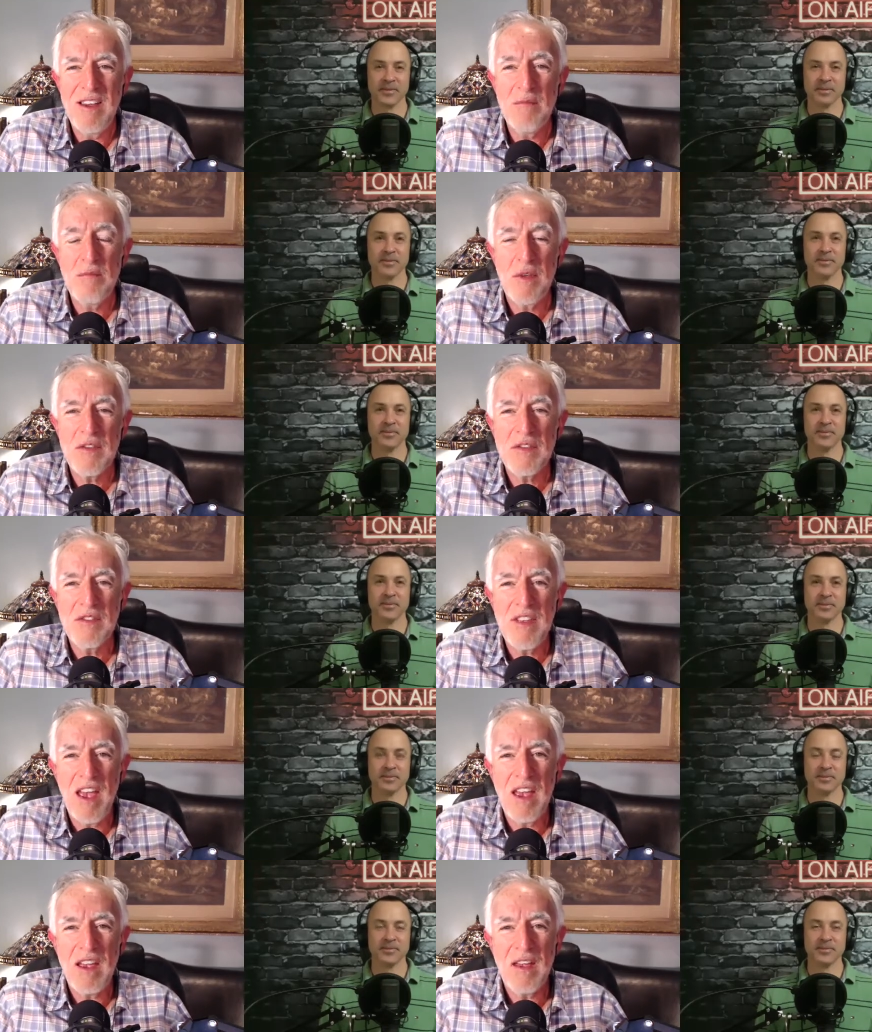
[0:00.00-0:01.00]

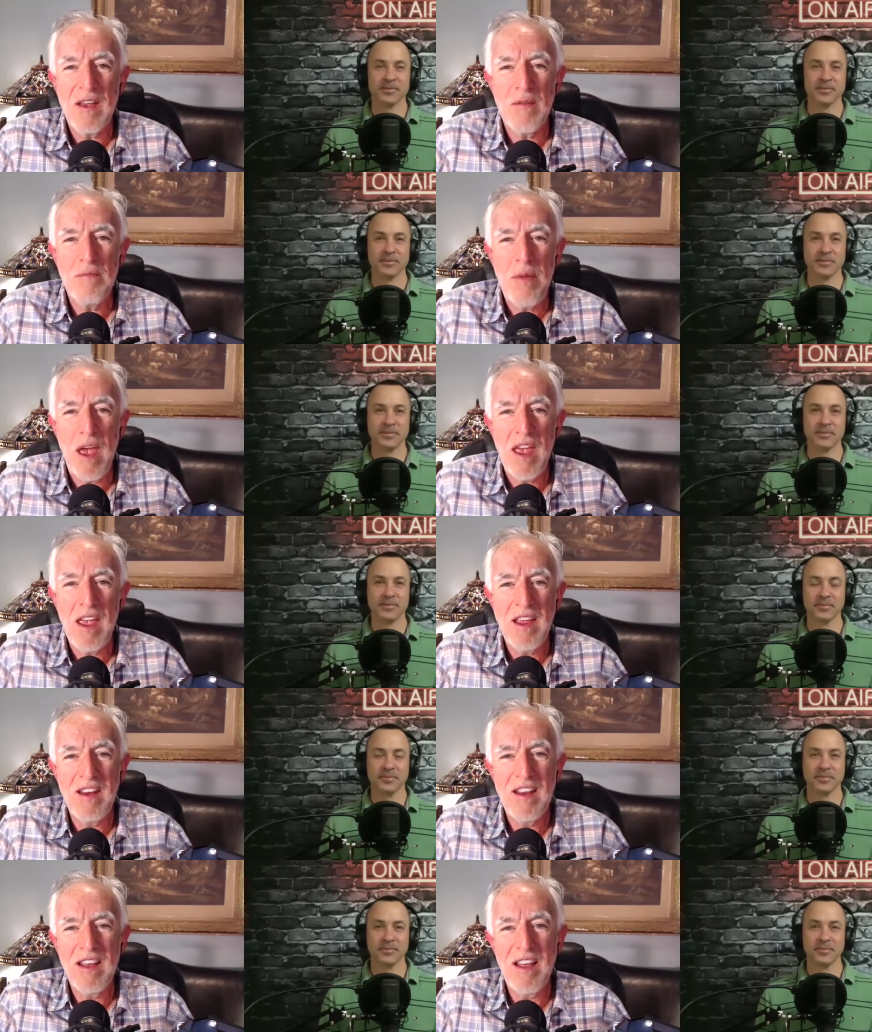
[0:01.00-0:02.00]
Speaker 1: mistake,
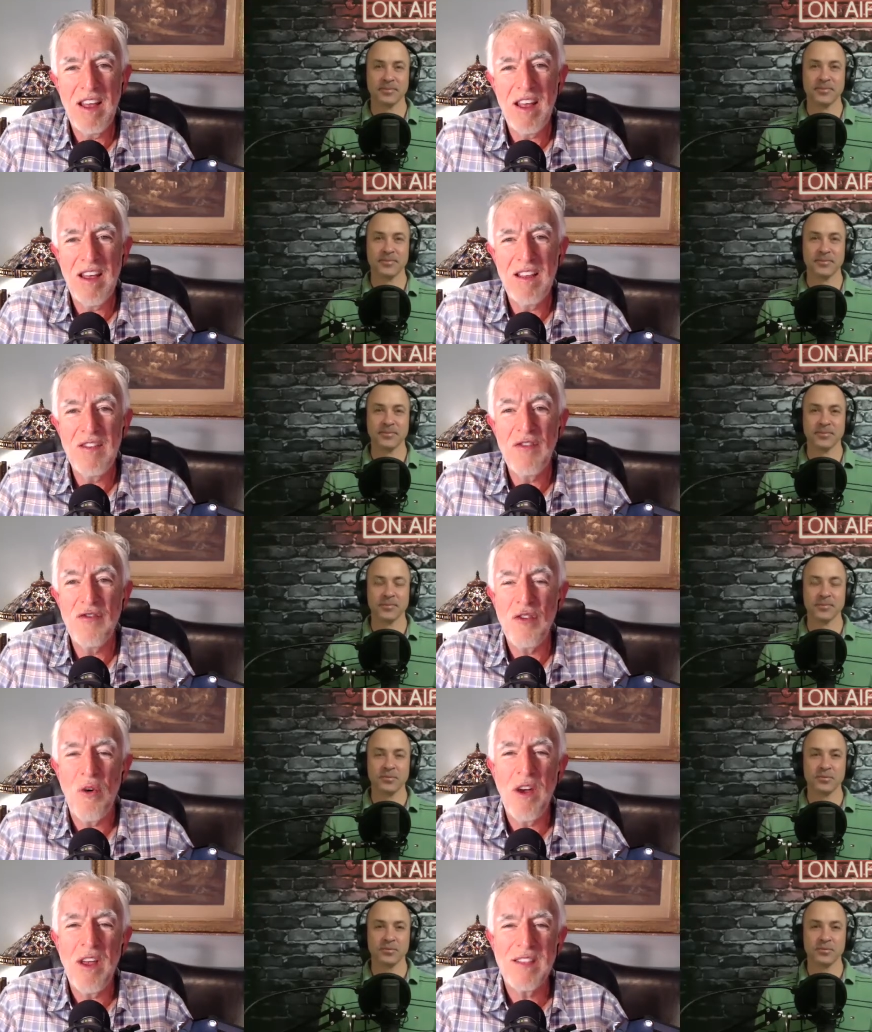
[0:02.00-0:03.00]
pain, uh,
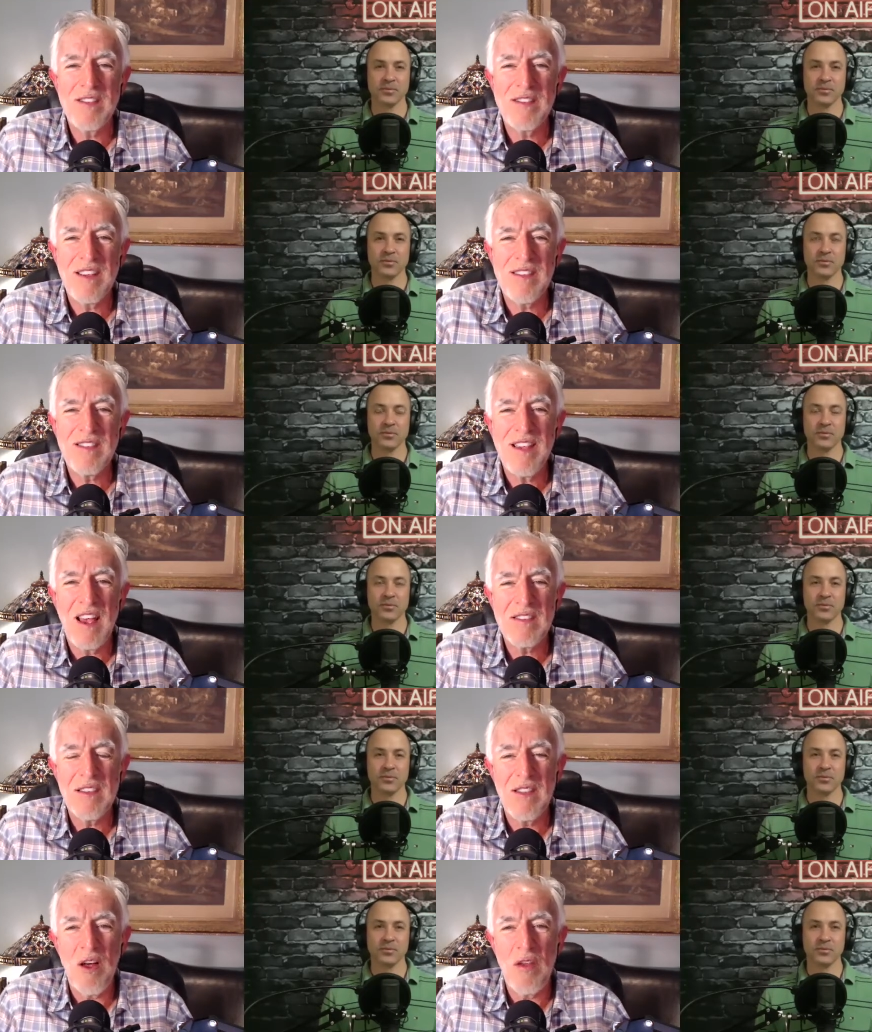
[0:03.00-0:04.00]
joy, and
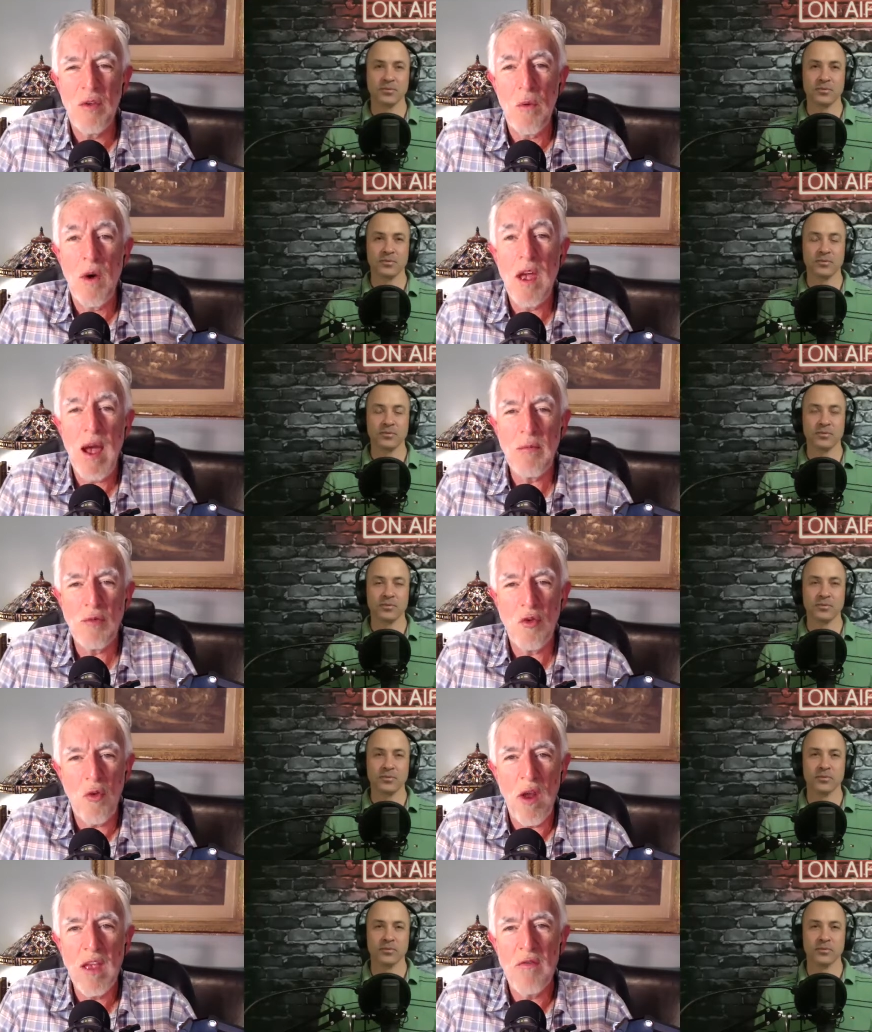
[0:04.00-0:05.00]
success along the way, I'm
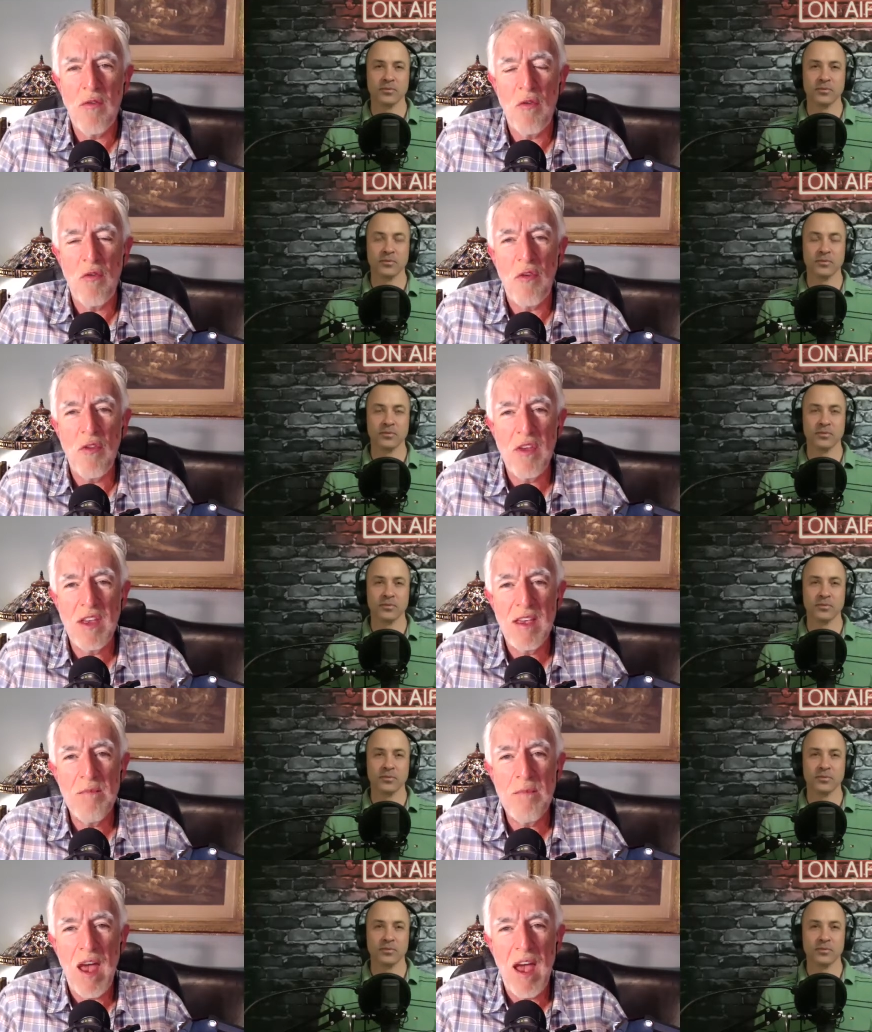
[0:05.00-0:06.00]
grateful for the
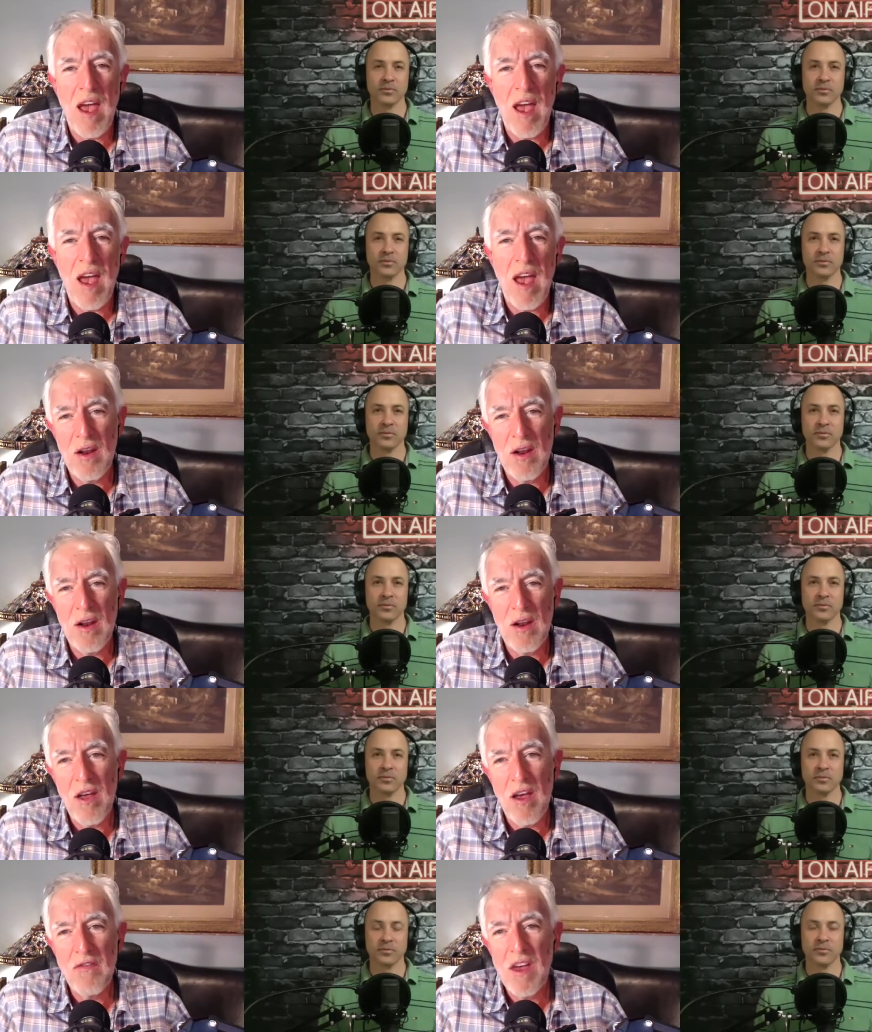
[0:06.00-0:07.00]
impact they had on my
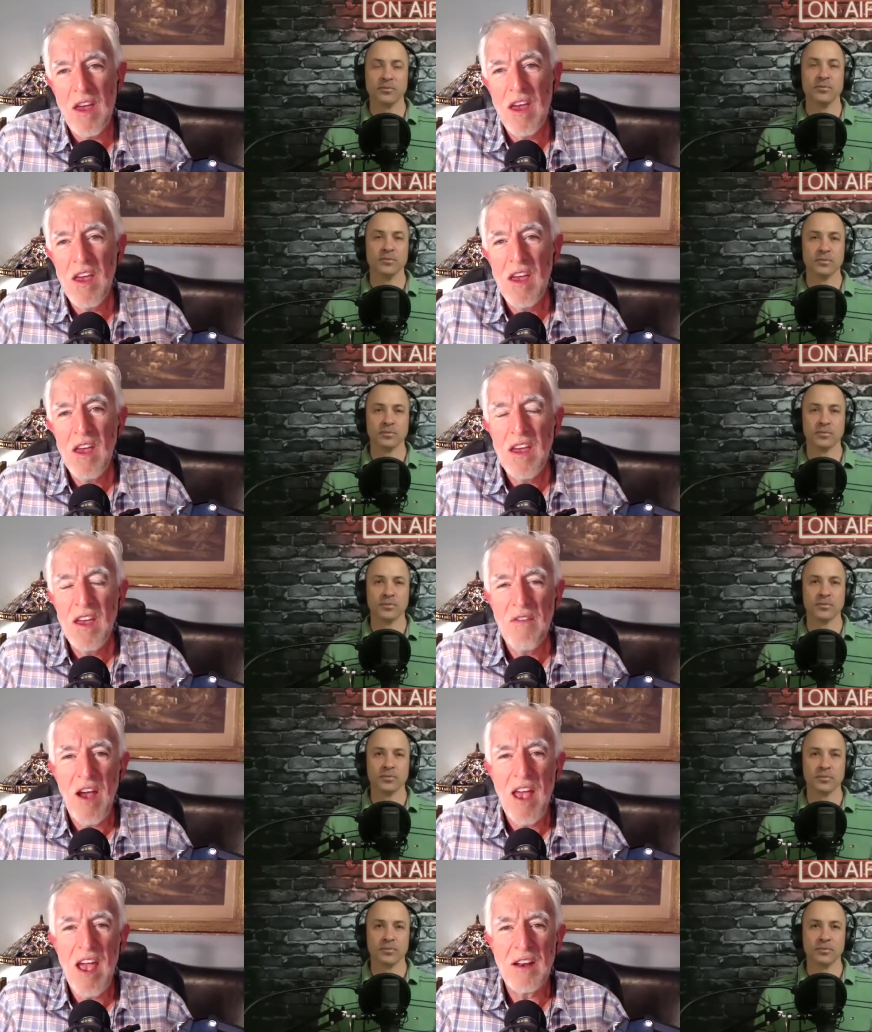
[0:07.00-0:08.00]
life.
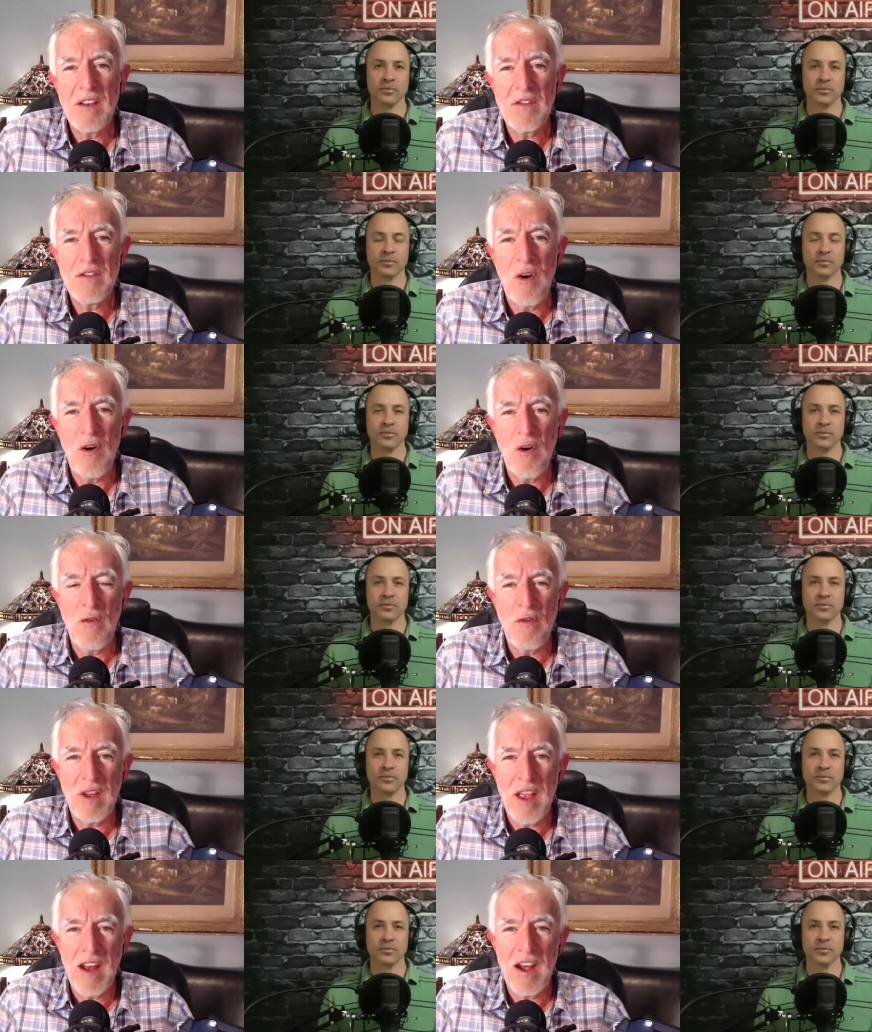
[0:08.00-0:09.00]
If I had to start
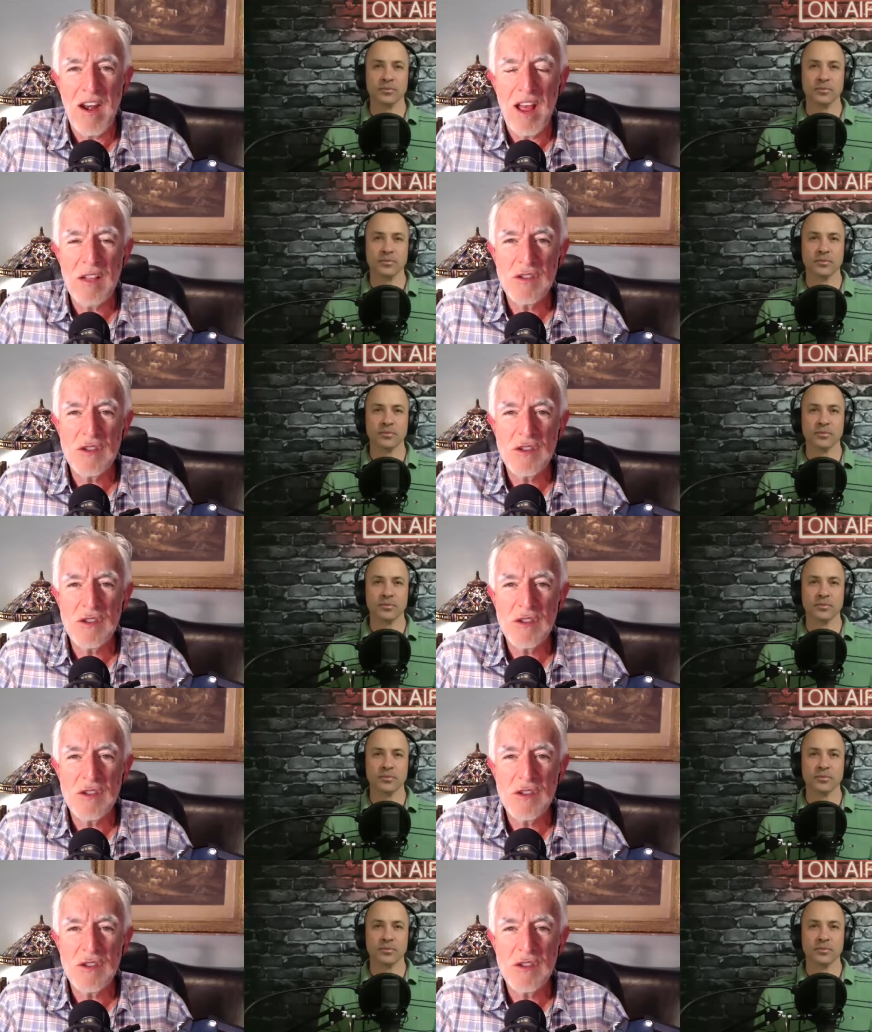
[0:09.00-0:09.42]
over again at age